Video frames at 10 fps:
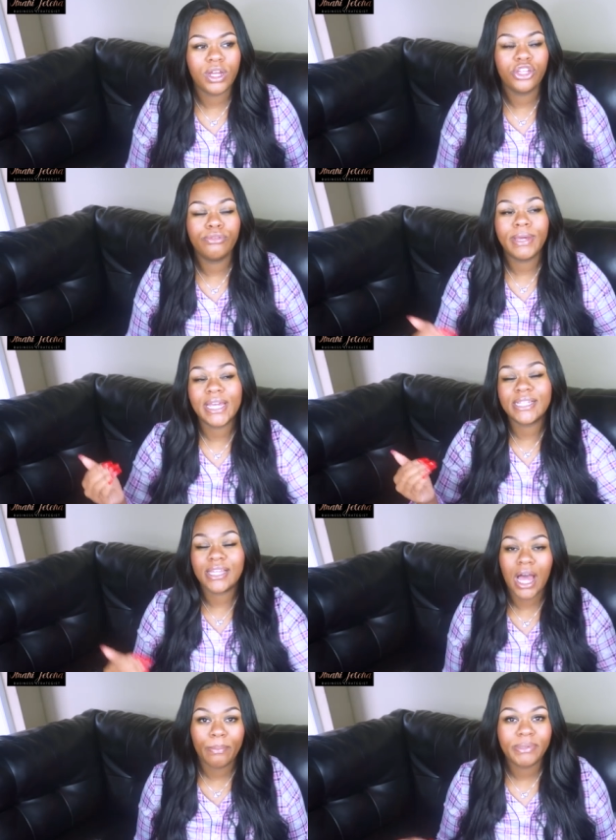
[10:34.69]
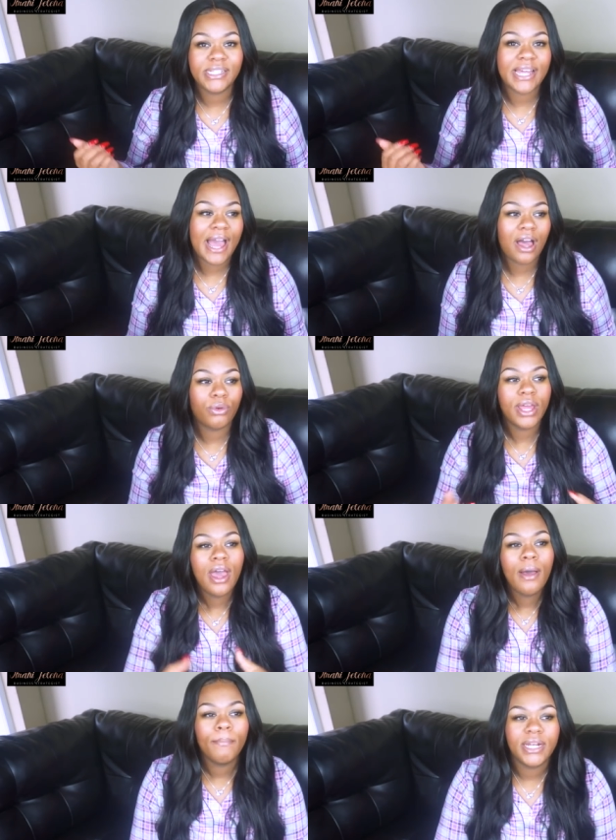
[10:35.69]
What you make is up and down,
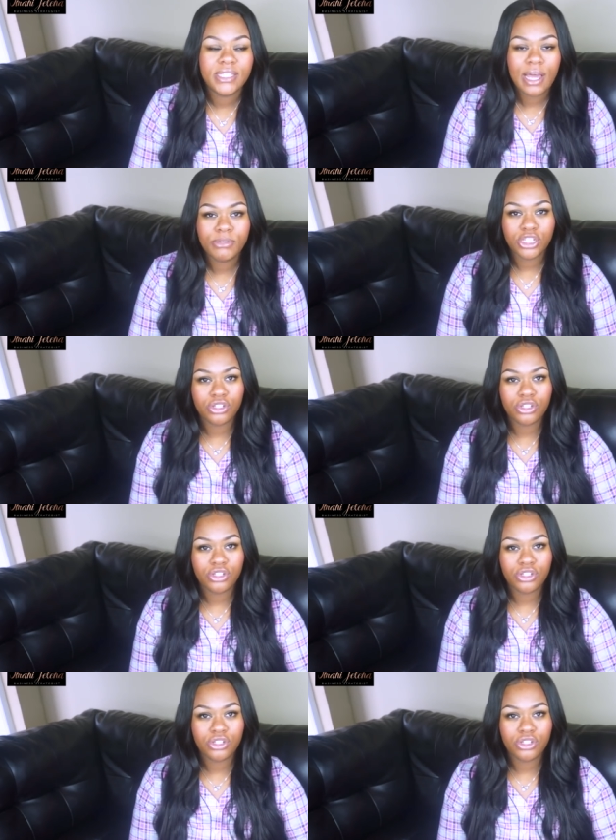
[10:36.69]
but it's up to